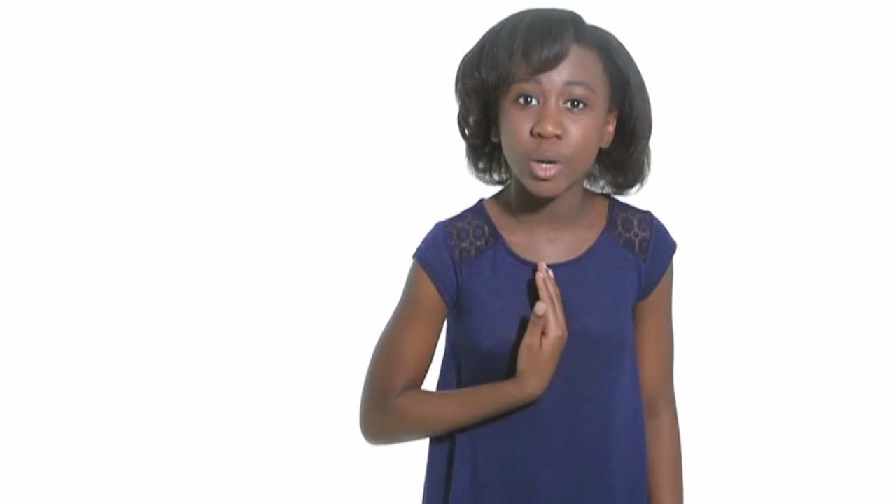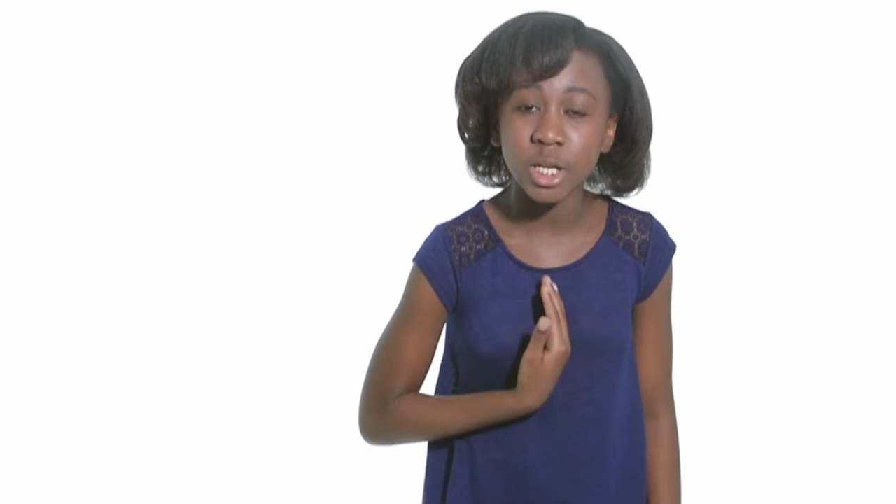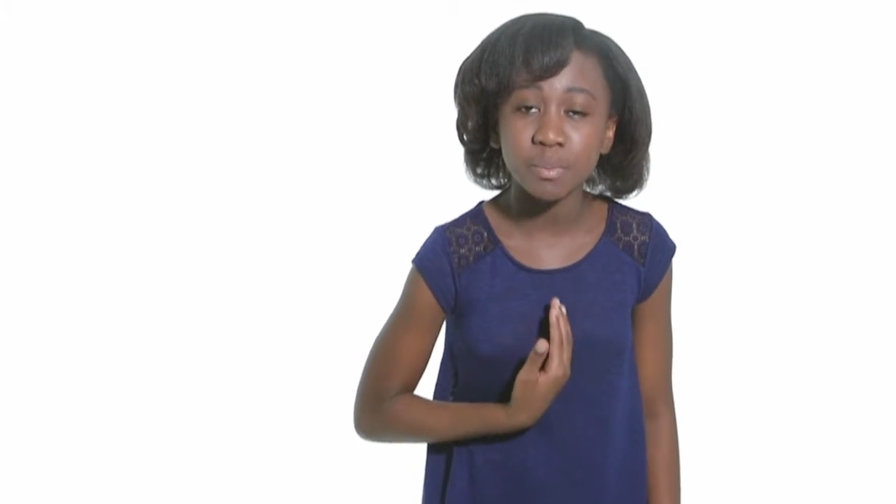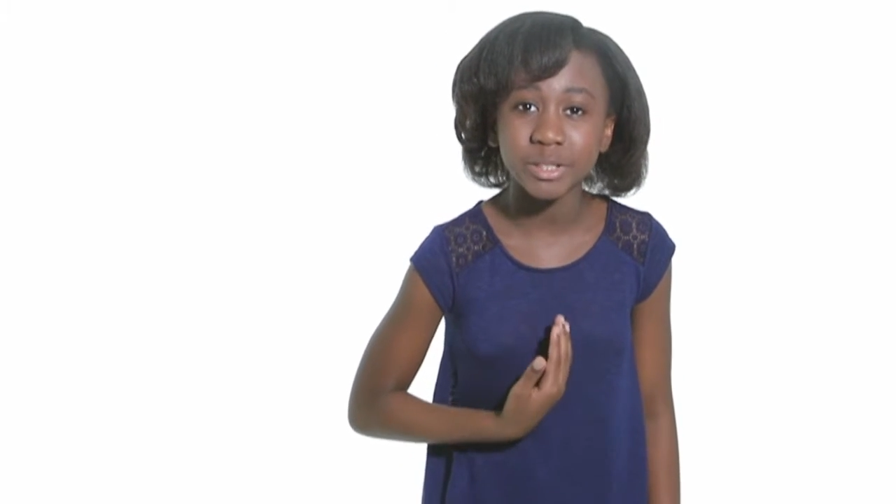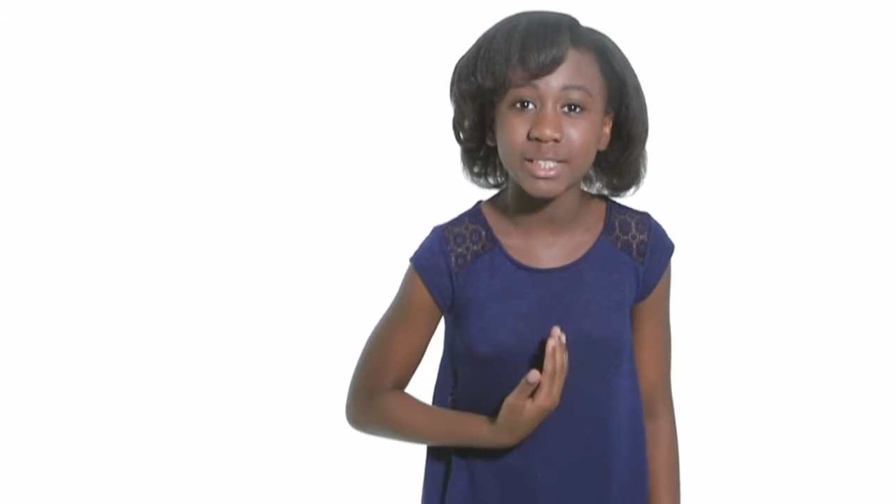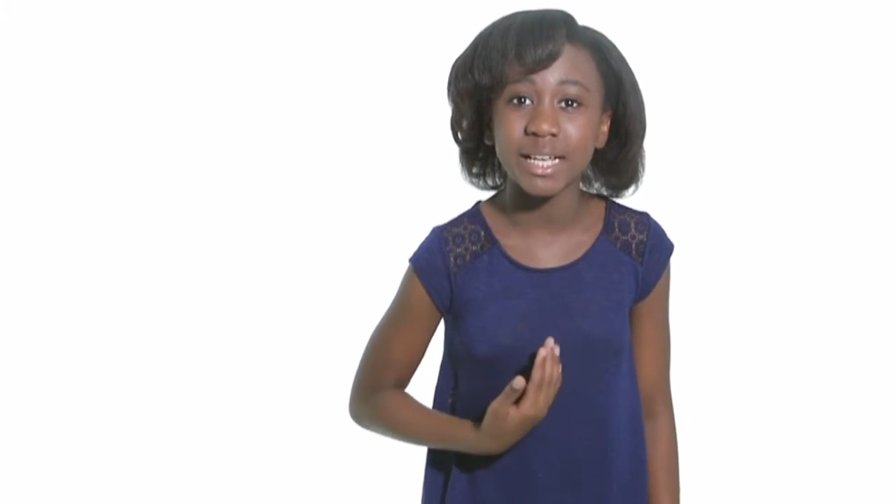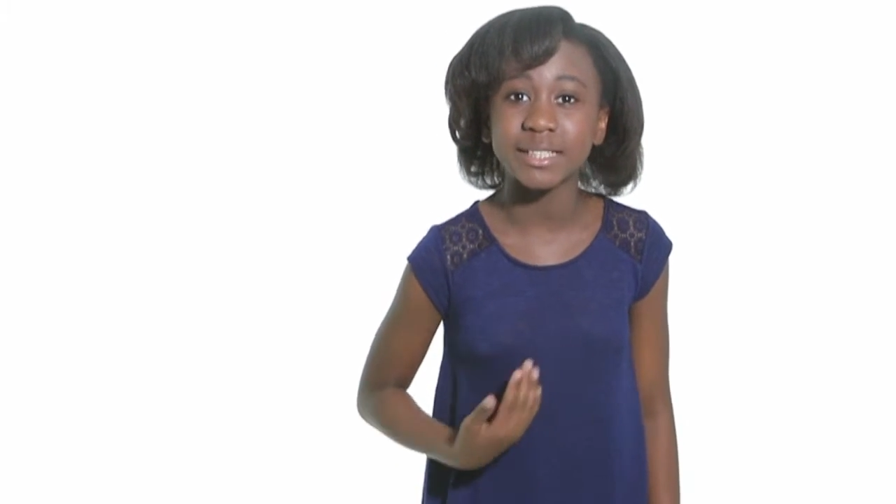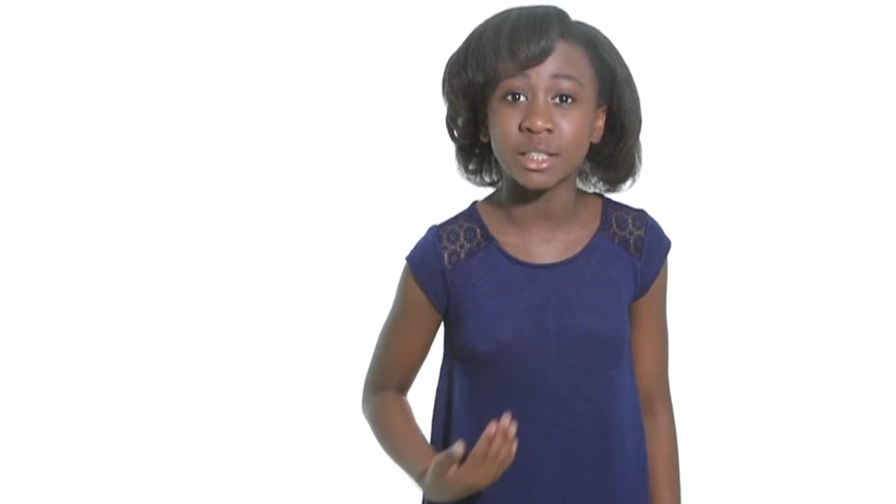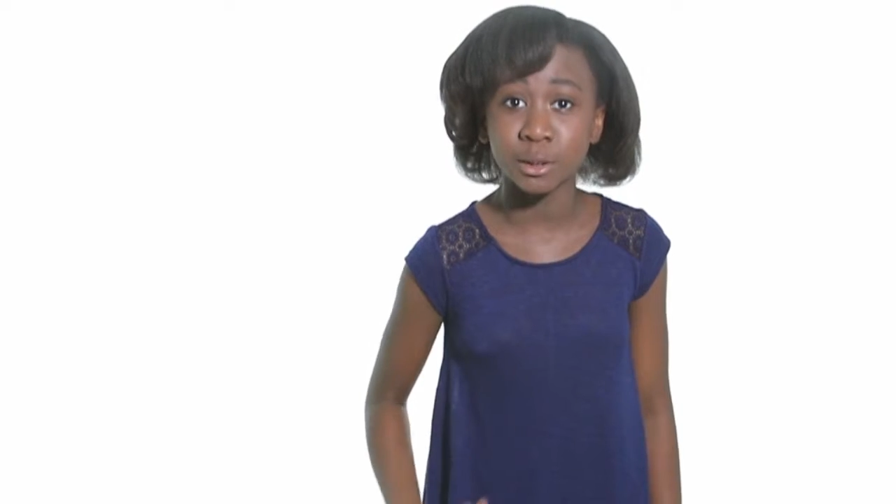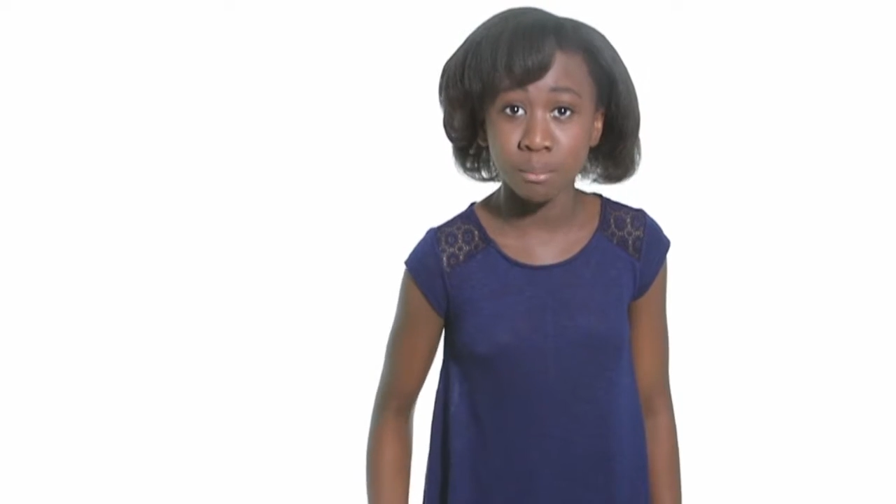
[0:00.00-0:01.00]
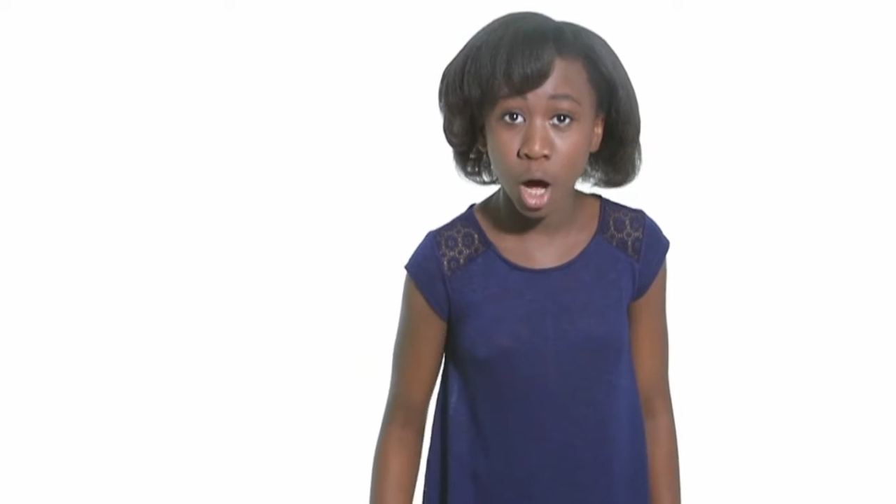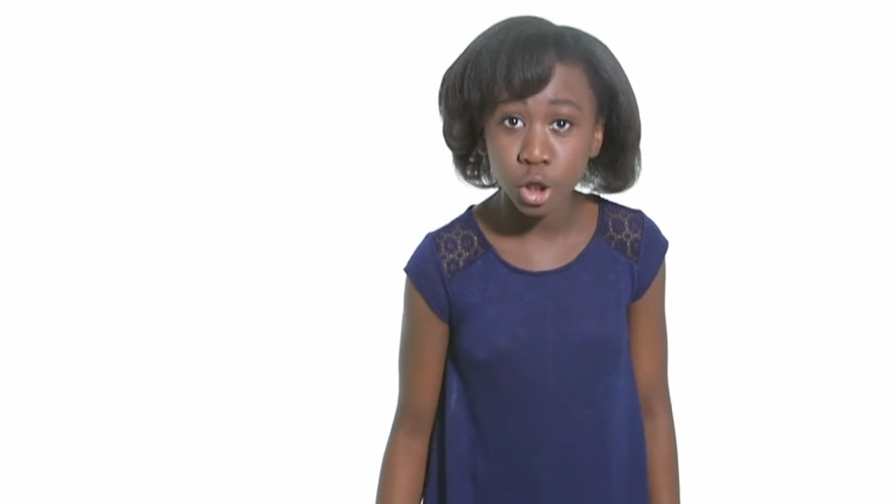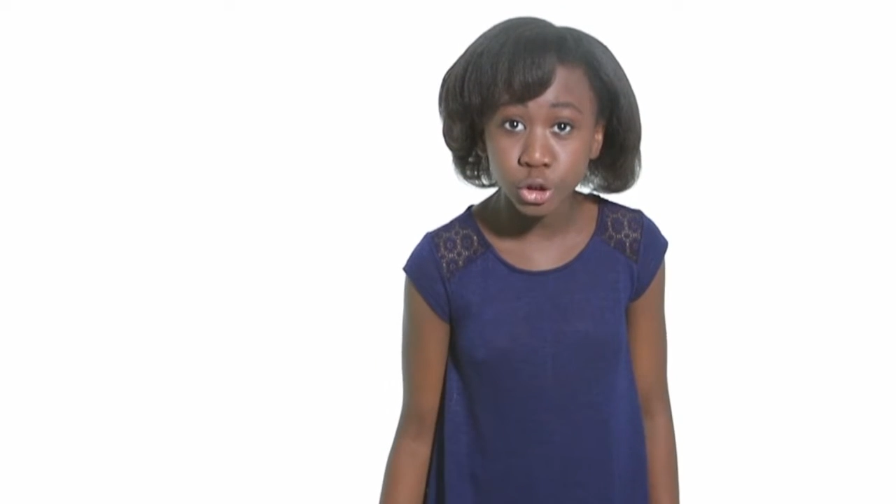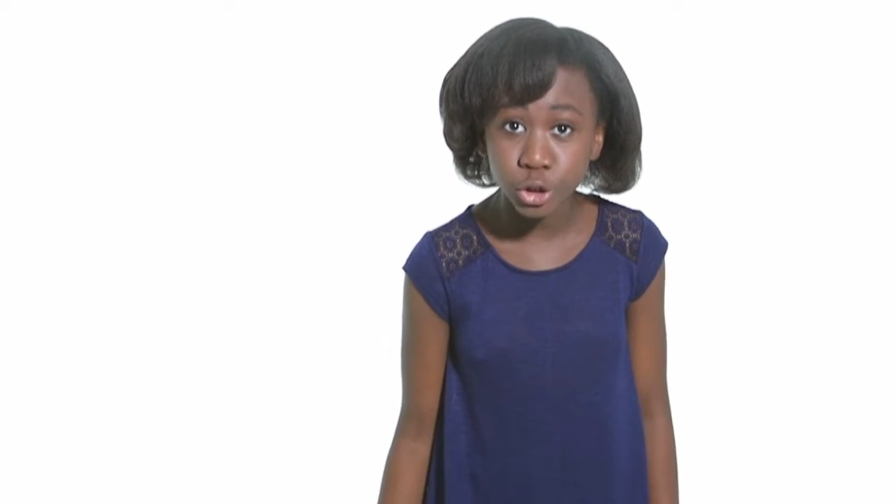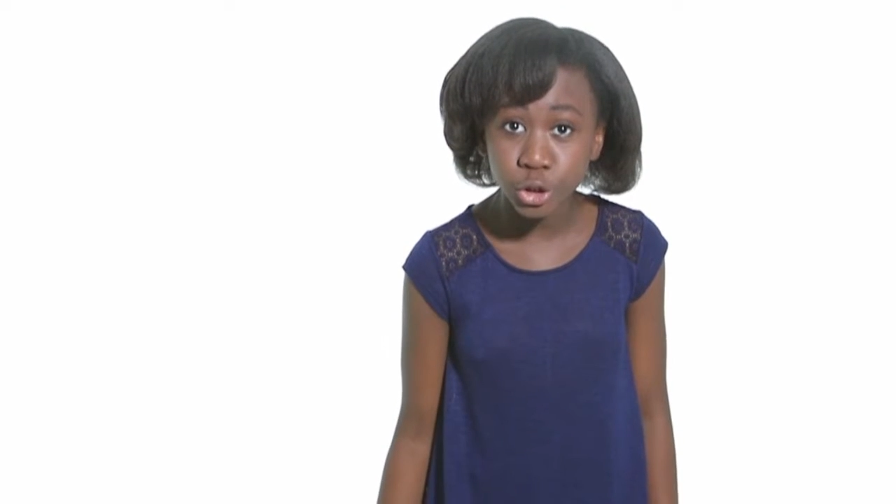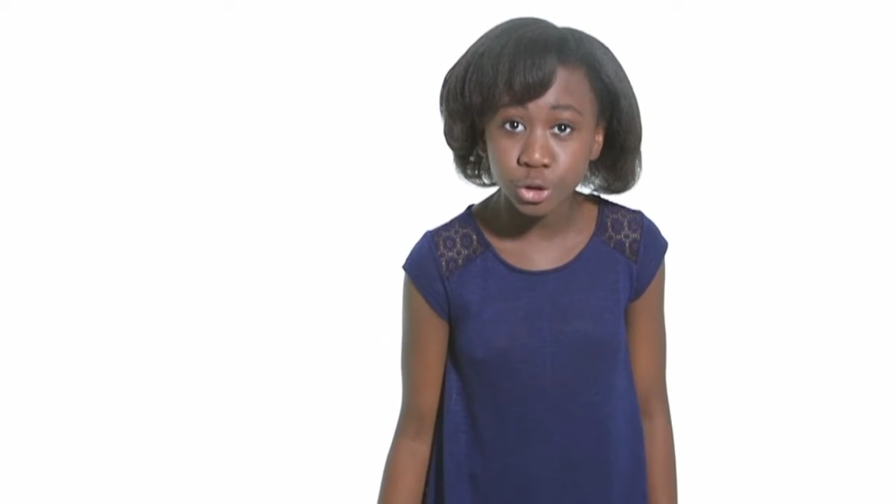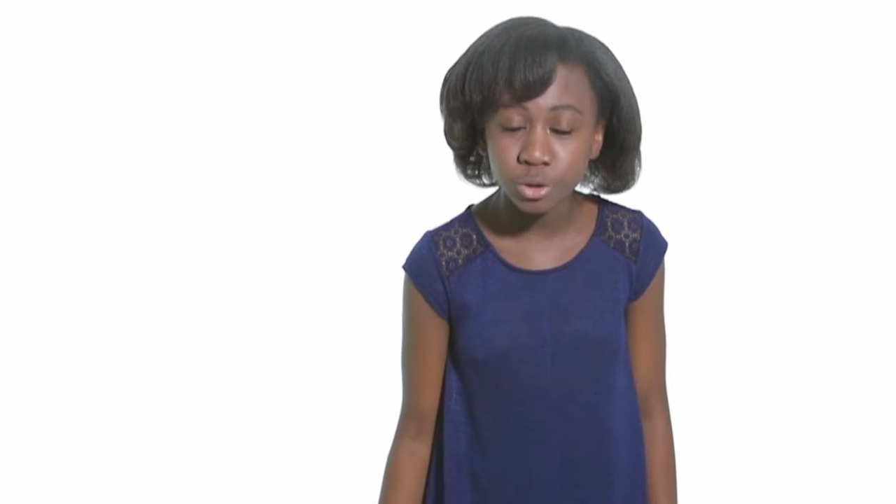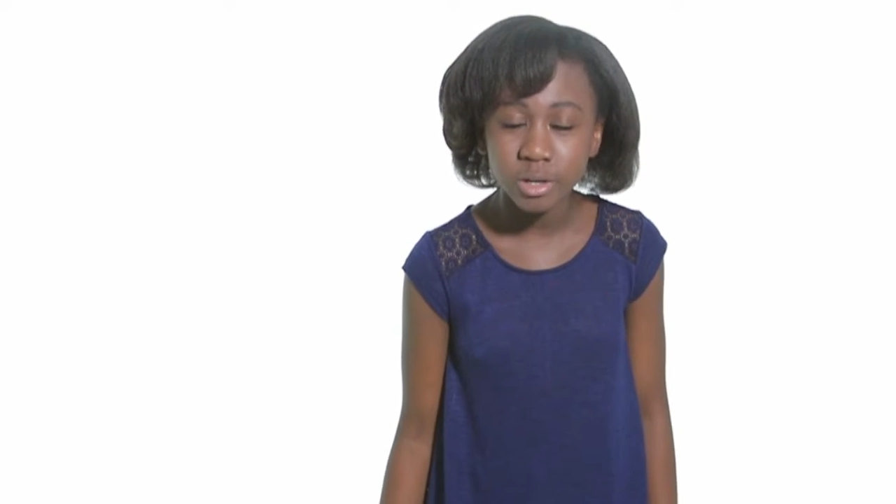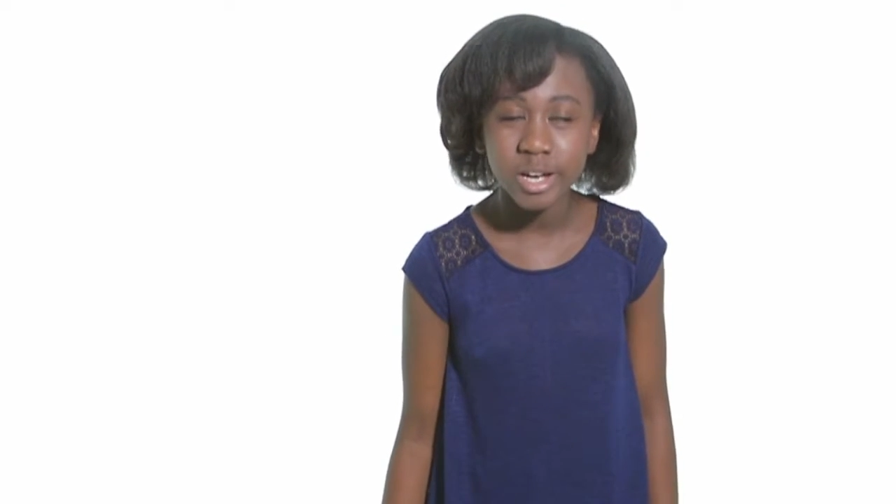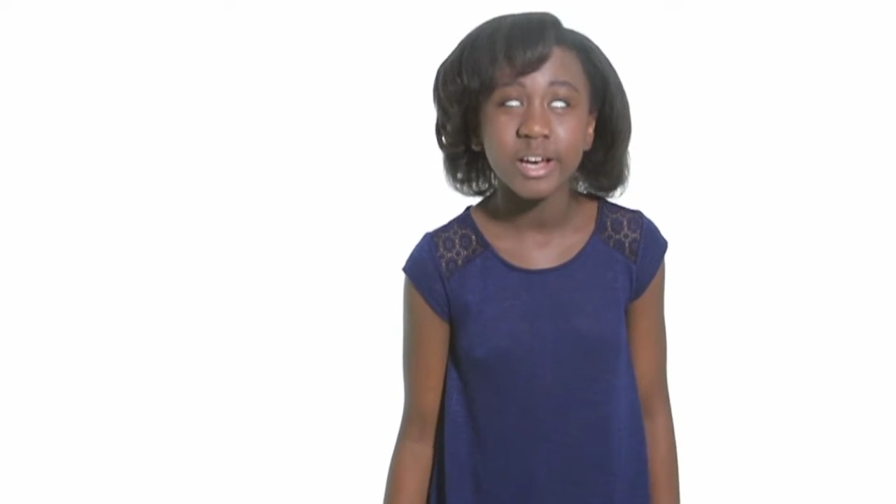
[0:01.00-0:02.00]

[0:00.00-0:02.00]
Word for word: 20% smaller to you?